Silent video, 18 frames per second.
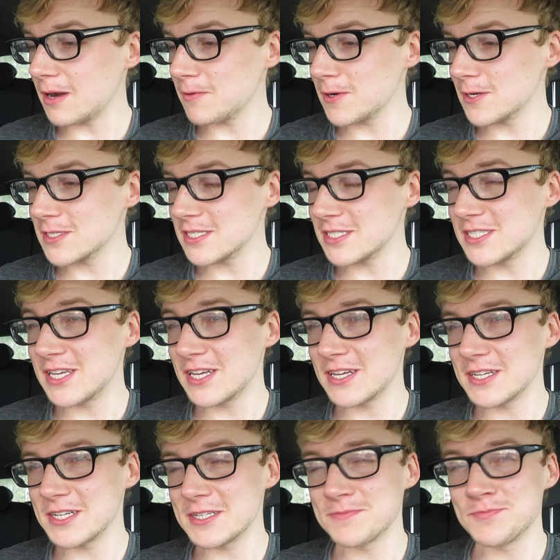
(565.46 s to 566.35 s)
hours
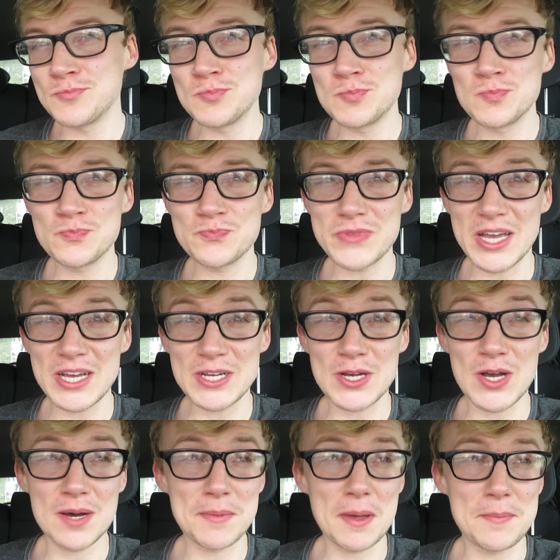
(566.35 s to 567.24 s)
until I
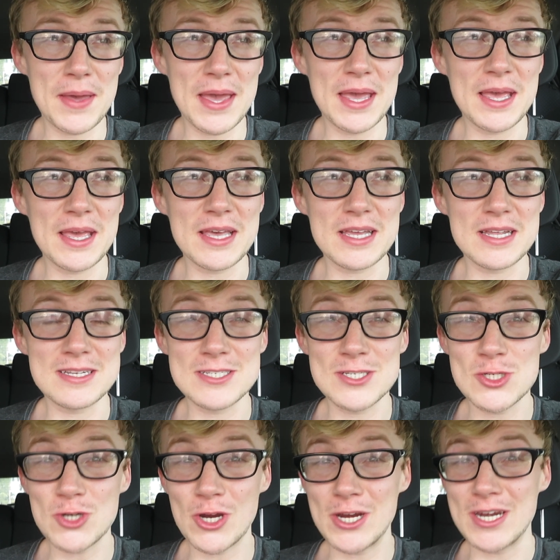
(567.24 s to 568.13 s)
can call my bank
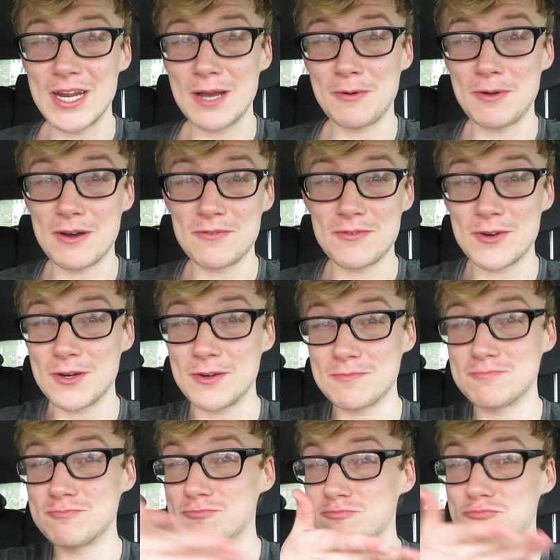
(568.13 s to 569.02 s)
and straighten out whatever
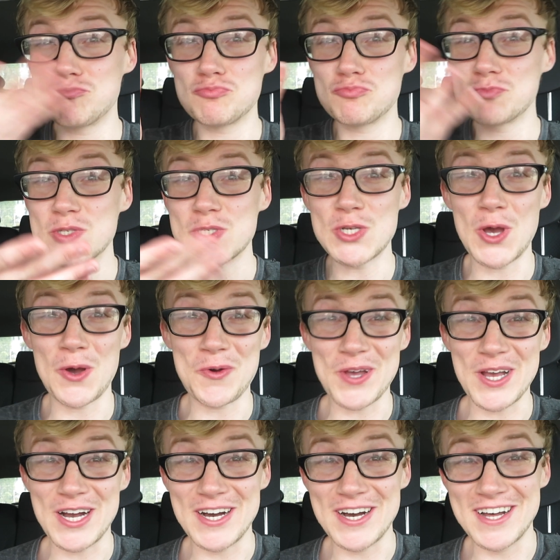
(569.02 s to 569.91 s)
is
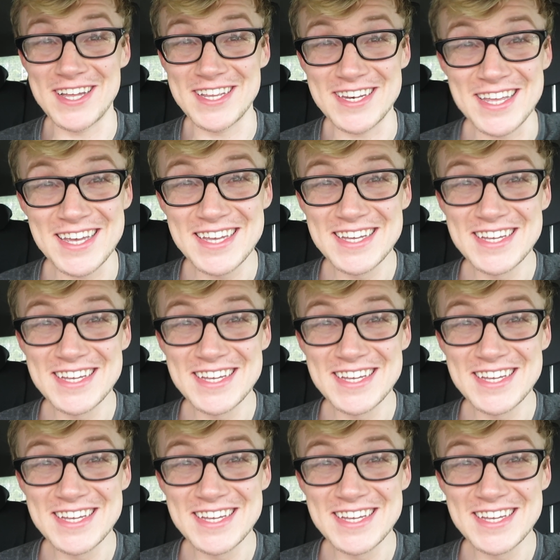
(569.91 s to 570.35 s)
going on.